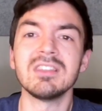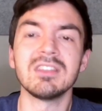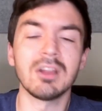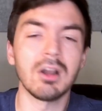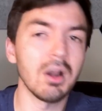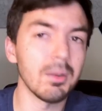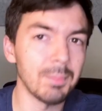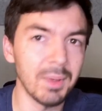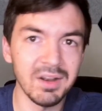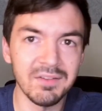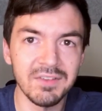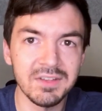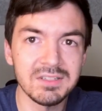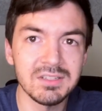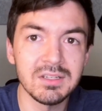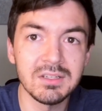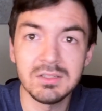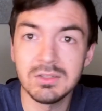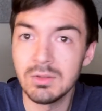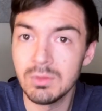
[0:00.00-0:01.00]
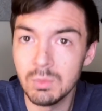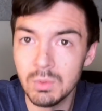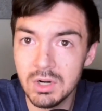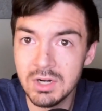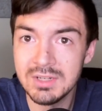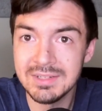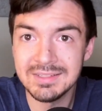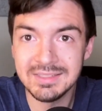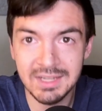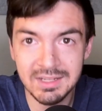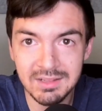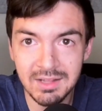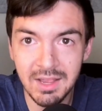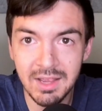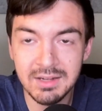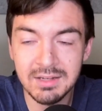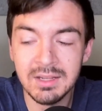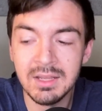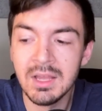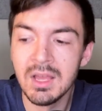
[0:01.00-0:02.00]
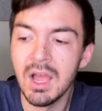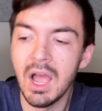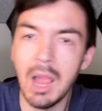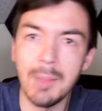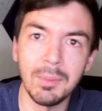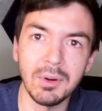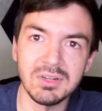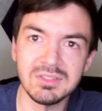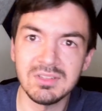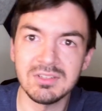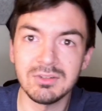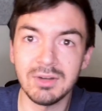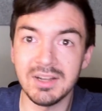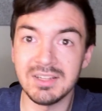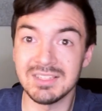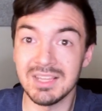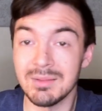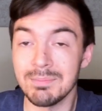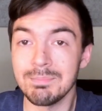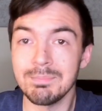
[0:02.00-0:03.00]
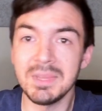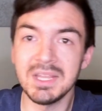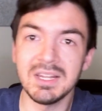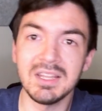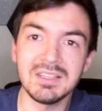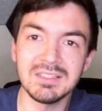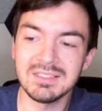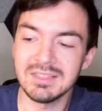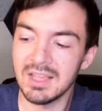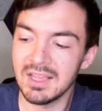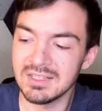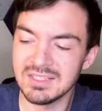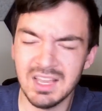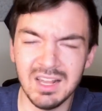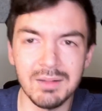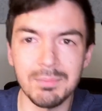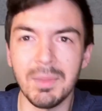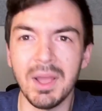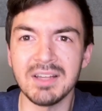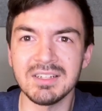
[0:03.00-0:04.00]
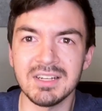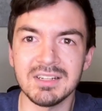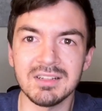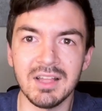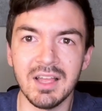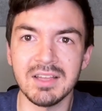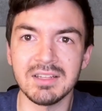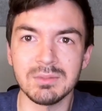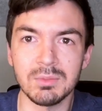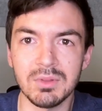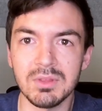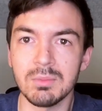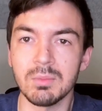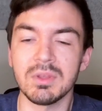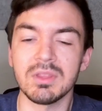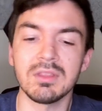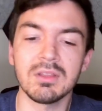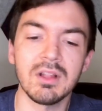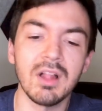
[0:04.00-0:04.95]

there are benefits to the word deadline. I personally try to set meetings as kind of my deadlines with